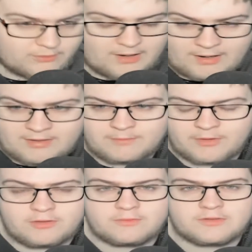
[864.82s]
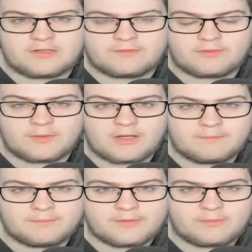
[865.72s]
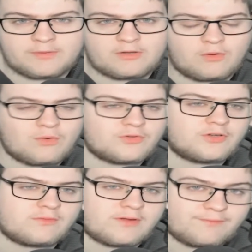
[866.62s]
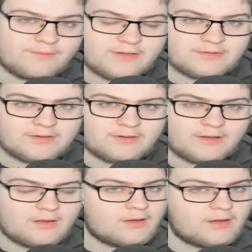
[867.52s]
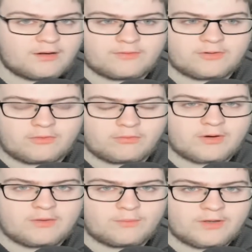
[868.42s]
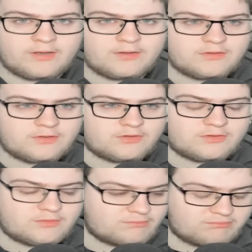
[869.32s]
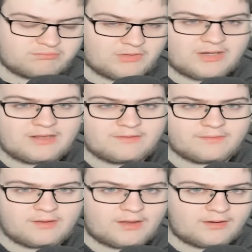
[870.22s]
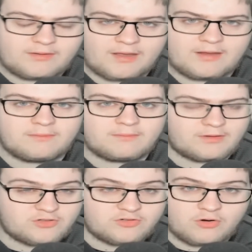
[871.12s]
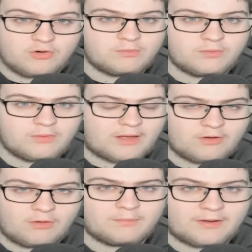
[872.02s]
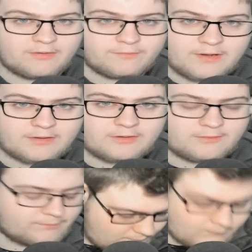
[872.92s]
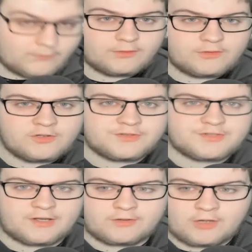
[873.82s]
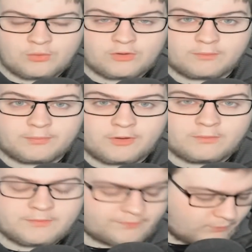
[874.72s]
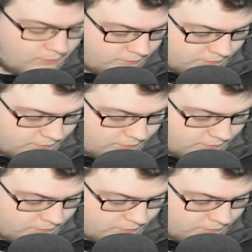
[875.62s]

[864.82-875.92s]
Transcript: any money you receive from a company will be auto reinvested. Another great way to just leave it and gain and snowball that compound effect. You can set a goal at the bottom if you want.